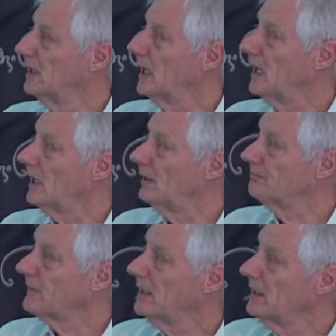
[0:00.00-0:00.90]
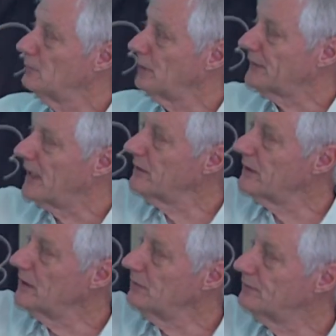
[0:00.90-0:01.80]
But then
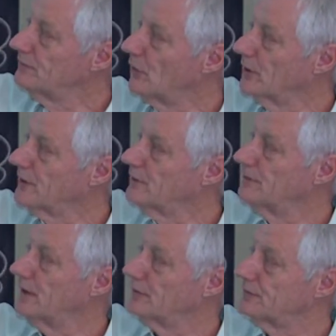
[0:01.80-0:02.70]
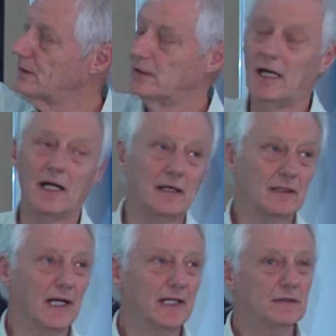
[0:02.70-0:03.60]
the fourth and fifth are
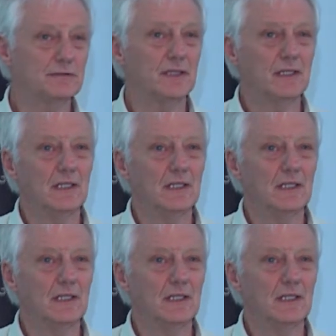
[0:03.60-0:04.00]
kind of